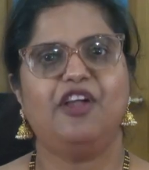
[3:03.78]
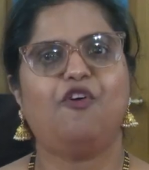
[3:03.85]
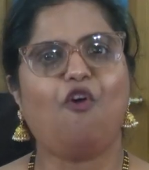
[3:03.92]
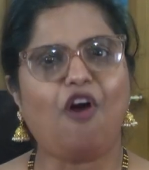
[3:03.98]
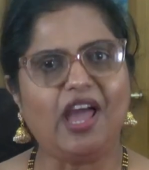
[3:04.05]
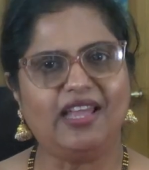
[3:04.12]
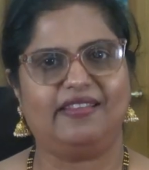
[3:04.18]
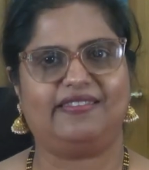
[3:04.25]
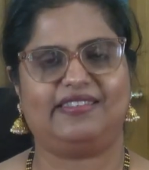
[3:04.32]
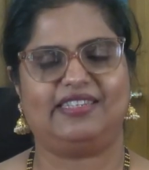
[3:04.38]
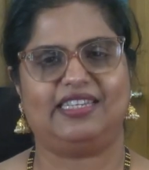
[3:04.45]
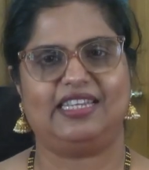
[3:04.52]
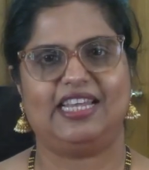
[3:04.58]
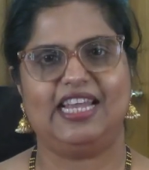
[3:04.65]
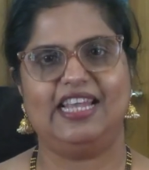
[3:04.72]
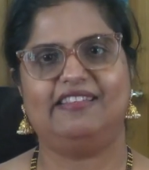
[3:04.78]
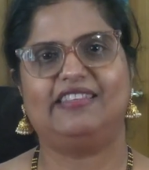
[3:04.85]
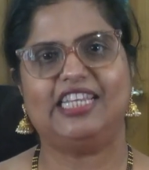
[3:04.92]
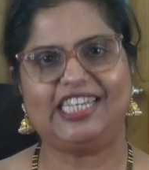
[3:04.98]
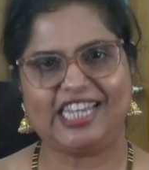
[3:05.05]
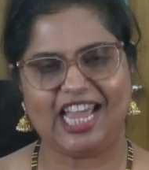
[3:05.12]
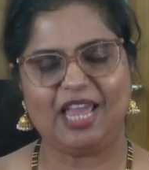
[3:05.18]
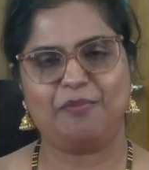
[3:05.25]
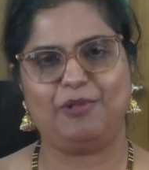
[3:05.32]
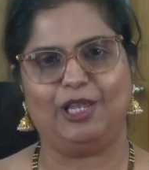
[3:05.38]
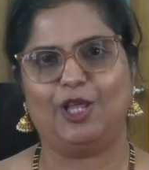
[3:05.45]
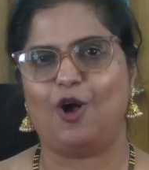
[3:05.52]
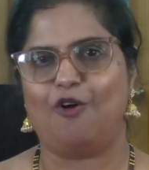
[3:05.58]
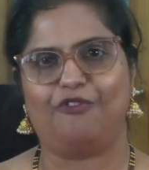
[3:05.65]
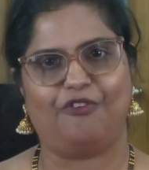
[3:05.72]
Christ is the
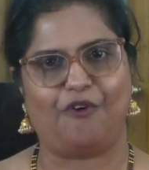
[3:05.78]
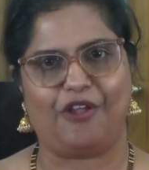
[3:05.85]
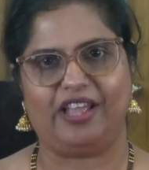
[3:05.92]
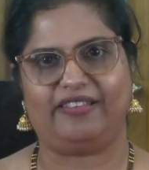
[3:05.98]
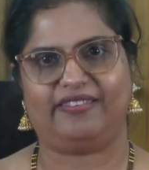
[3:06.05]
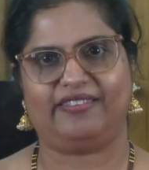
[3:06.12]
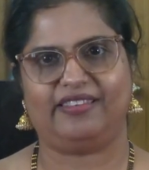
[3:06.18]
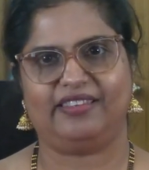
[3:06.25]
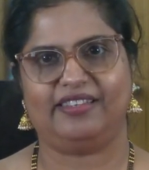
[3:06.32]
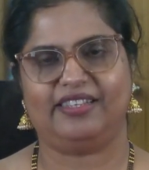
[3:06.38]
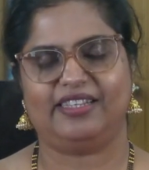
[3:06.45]
table of grace.